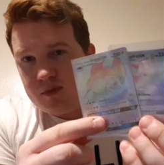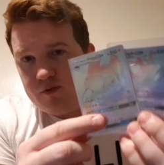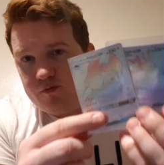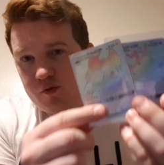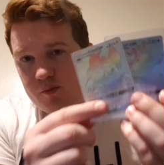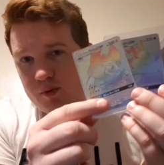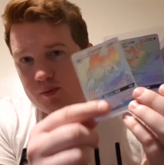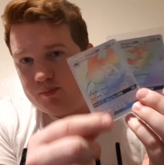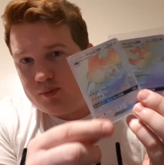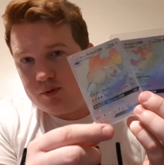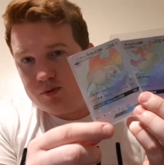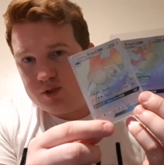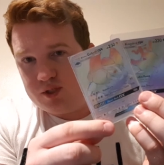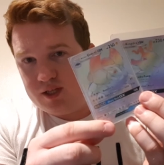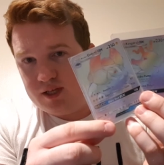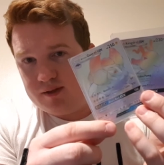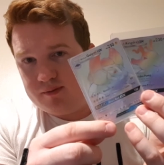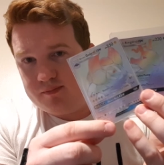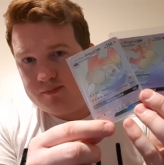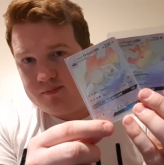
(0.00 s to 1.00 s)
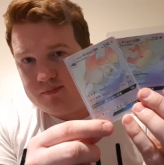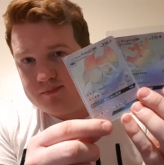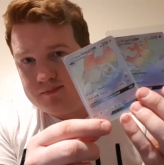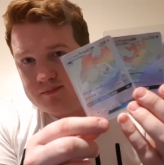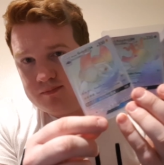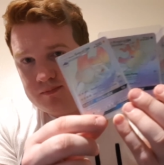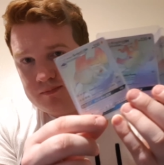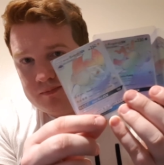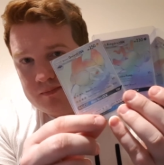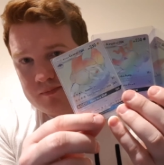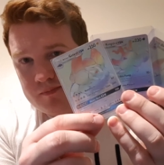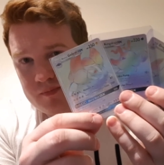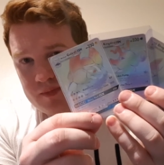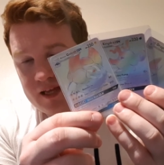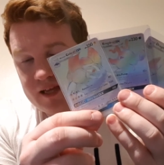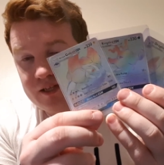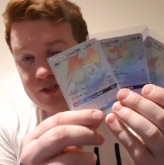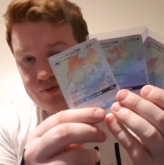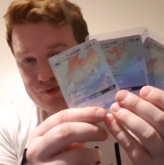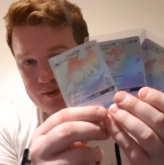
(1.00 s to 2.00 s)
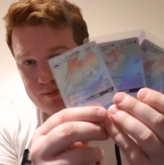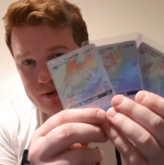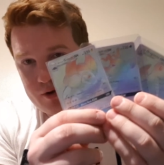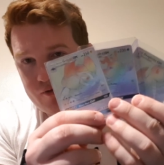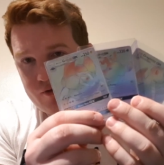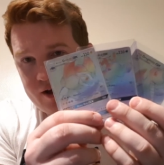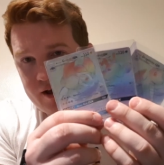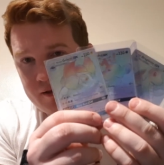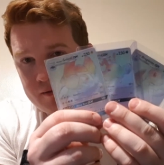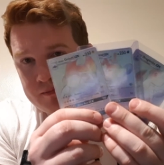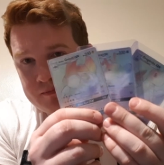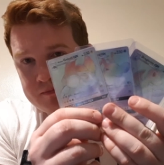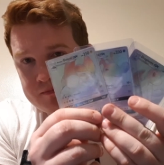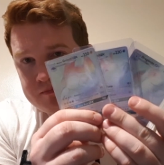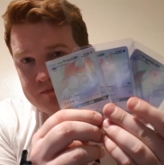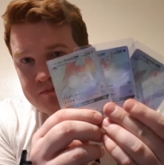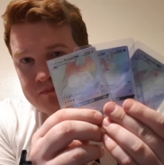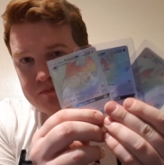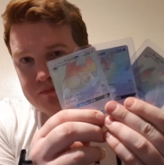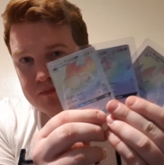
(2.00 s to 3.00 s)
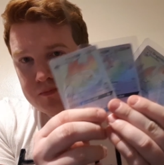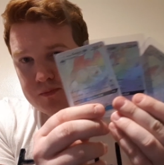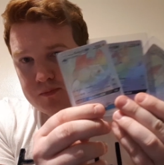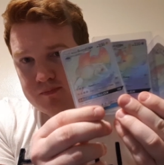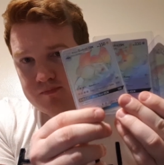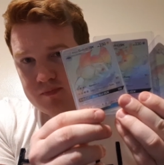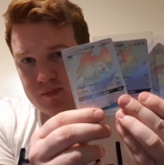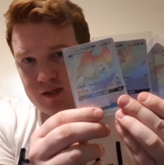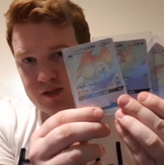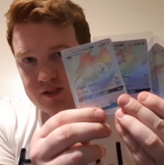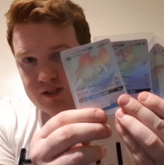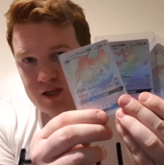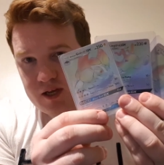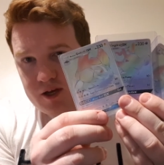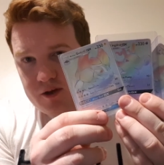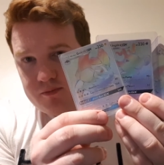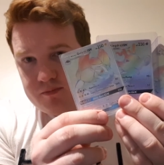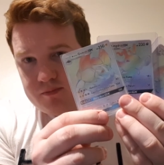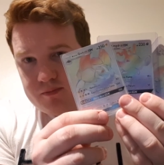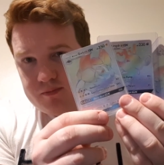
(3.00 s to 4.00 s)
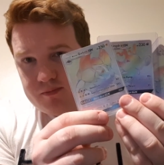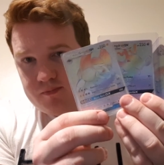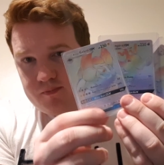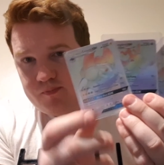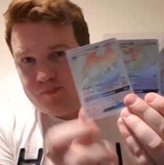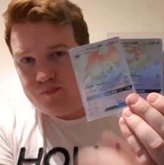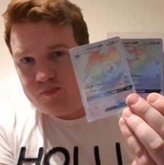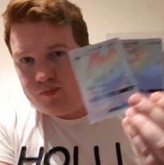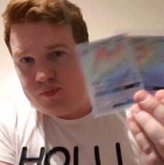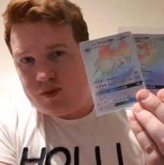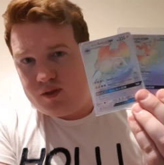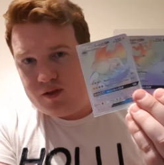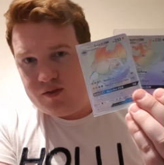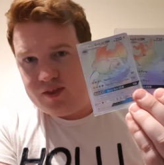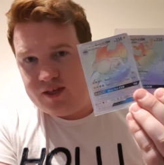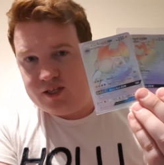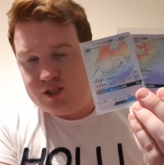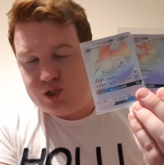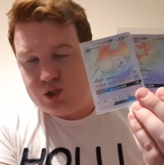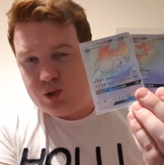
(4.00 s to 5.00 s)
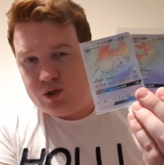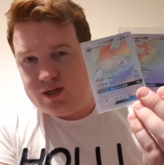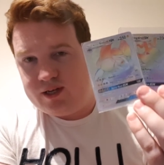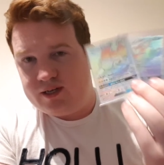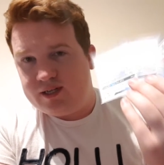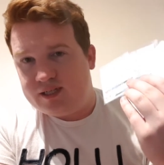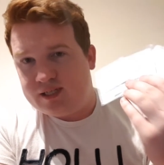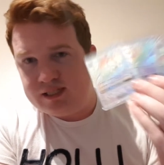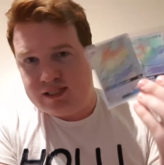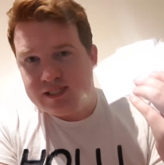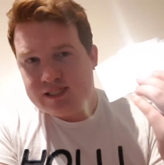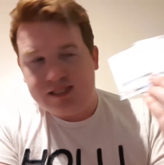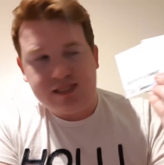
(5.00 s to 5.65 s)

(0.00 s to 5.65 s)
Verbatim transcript: from a booster that is rainbow rare. So they join